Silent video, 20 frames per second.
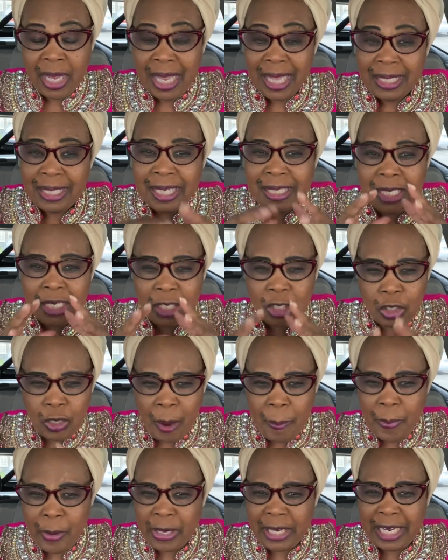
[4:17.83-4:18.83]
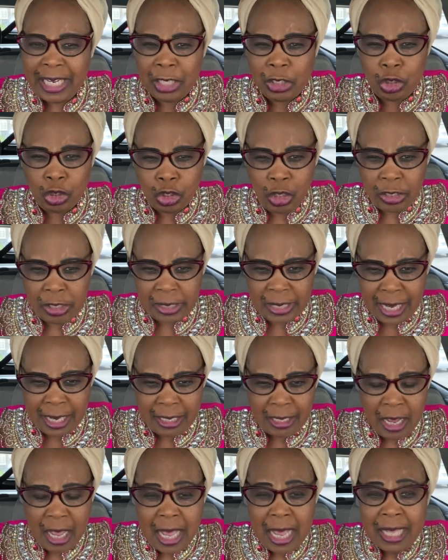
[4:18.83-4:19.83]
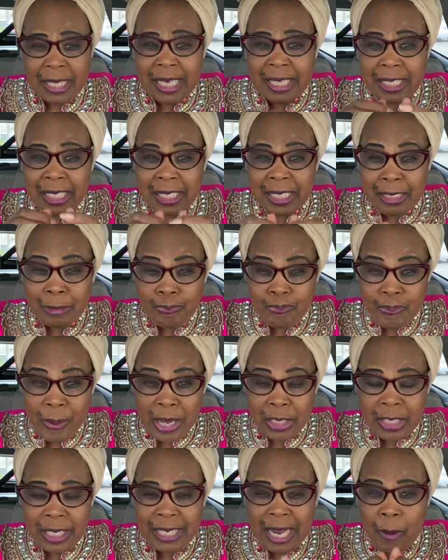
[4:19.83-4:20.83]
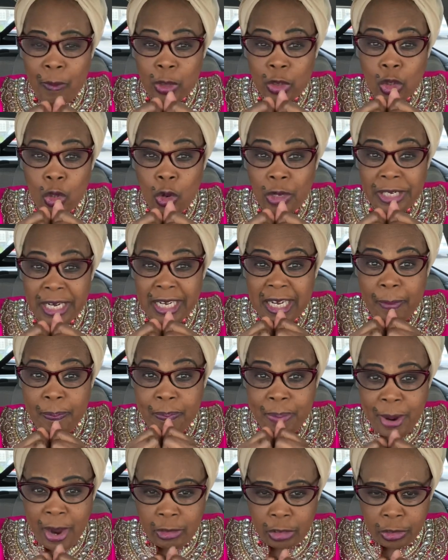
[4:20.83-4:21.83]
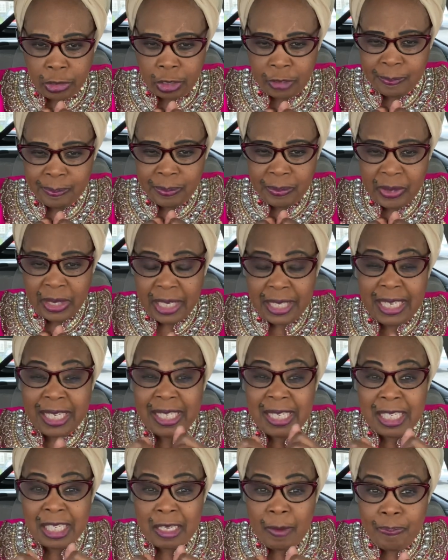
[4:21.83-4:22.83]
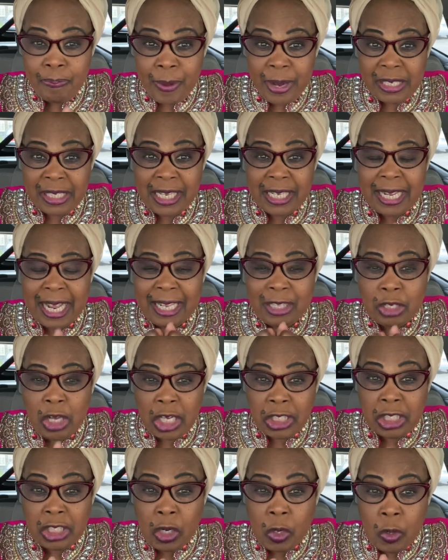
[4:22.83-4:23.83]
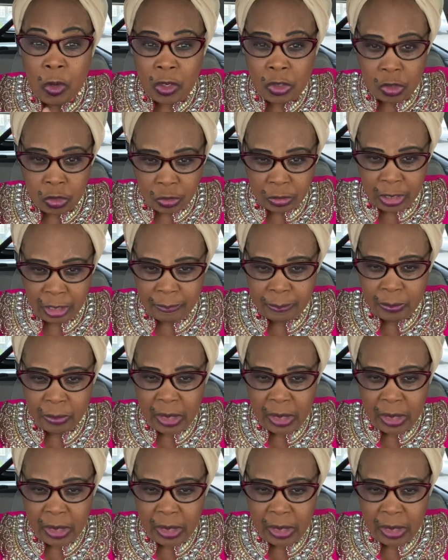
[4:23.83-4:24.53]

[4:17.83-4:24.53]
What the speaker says: This is somebody he trusted. This is the person that was holding the purse. This is the person that does the grocery.